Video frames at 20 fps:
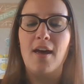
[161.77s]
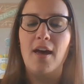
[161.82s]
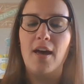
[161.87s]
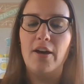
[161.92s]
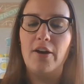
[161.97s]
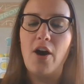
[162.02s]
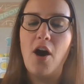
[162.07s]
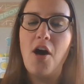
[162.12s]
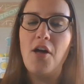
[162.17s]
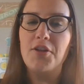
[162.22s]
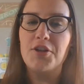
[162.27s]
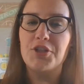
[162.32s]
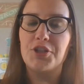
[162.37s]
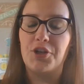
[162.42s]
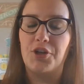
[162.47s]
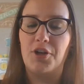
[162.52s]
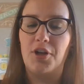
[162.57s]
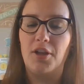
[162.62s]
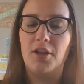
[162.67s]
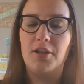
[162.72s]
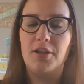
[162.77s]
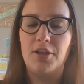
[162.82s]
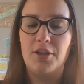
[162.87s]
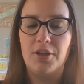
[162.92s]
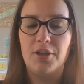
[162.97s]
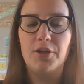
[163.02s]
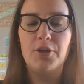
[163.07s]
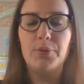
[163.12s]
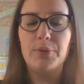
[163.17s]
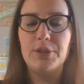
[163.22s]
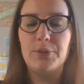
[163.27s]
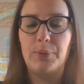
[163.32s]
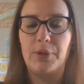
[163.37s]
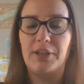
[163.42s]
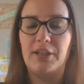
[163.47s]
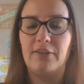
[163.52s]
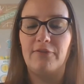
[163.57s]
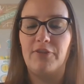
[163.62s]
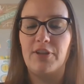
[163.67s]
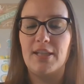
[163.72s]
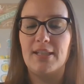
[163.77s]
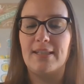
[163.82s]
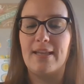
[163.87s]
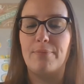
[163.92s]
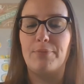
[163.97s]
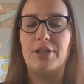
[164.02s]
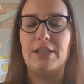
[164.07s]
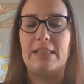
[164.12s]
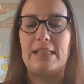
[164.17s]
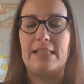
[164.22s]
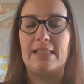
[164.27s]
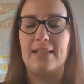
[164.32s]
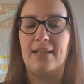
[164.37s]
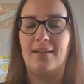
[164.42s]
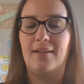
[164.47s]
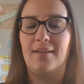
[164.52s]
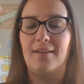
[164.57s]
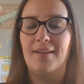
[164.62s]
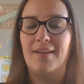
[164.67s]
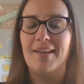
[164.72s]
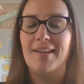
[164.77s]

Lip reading: a college girl who was working for the summer season.